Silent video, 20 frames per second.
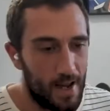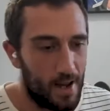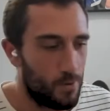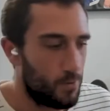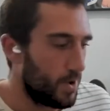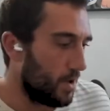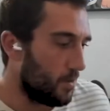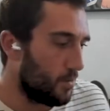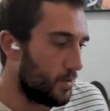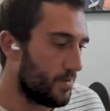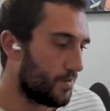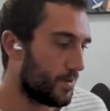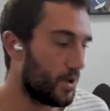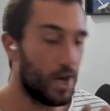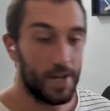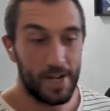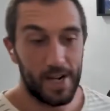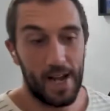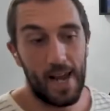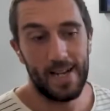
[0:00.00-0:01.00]
We've
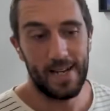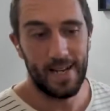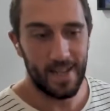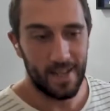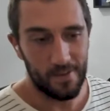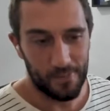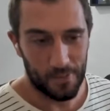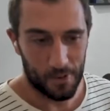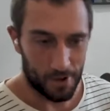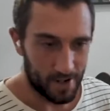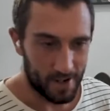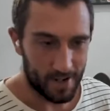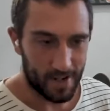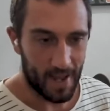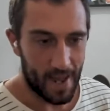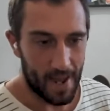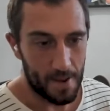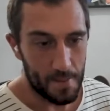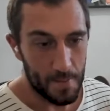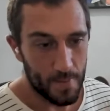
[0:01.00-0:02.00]
got an idea for a
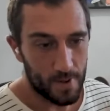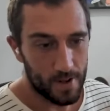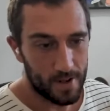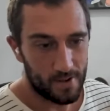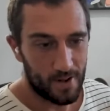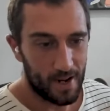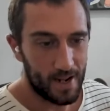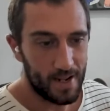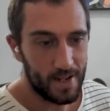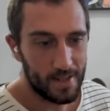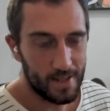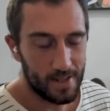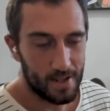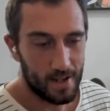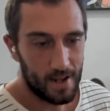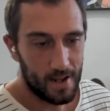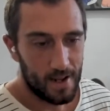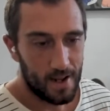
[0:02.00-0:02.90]
game, right?